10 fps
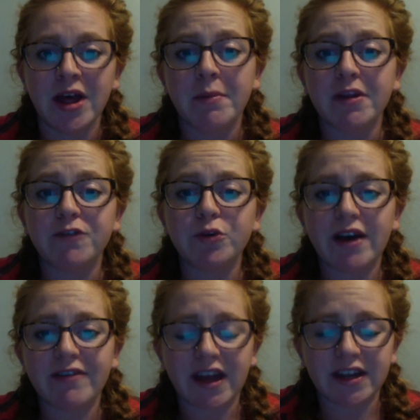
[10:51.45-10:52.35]
But if you
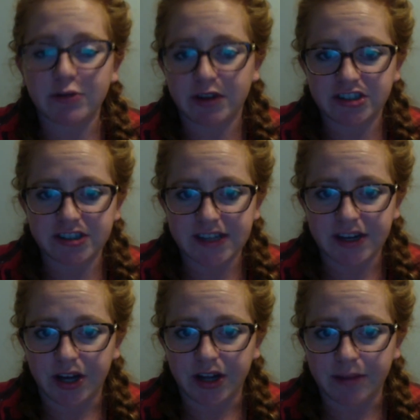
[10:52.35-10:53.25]
have any questions at
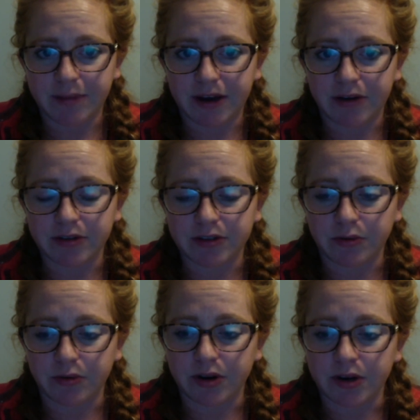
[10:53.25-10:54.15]
all about
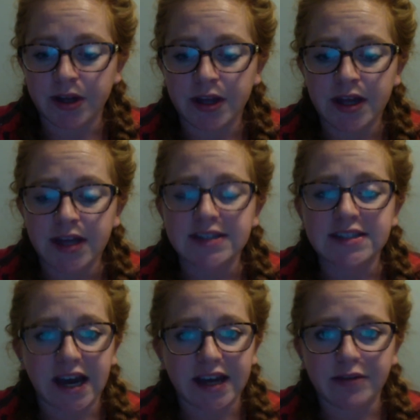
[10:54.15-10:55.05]
your
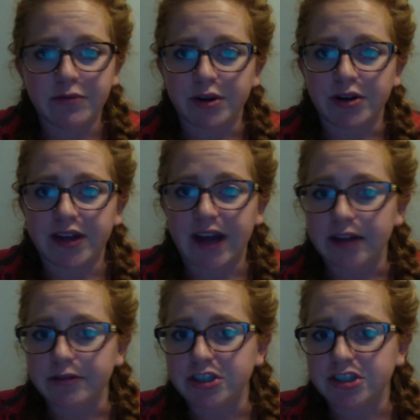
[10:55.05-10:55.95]
diet, where your
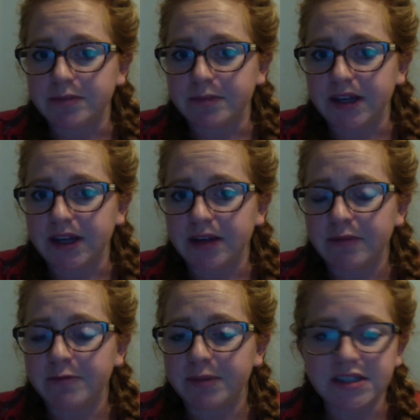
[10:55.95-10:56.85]
calories should be,
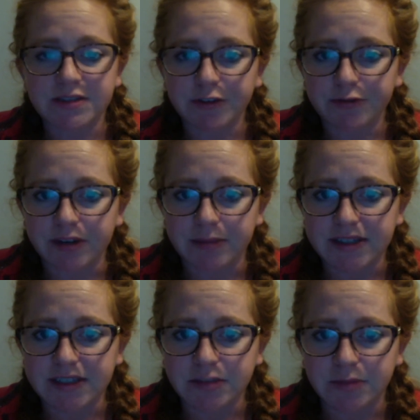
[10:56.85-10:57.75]
please feel free to
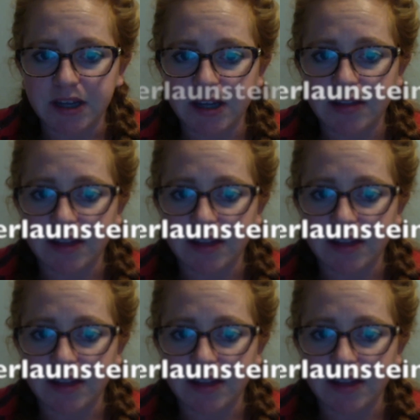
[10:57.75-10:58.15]
message me.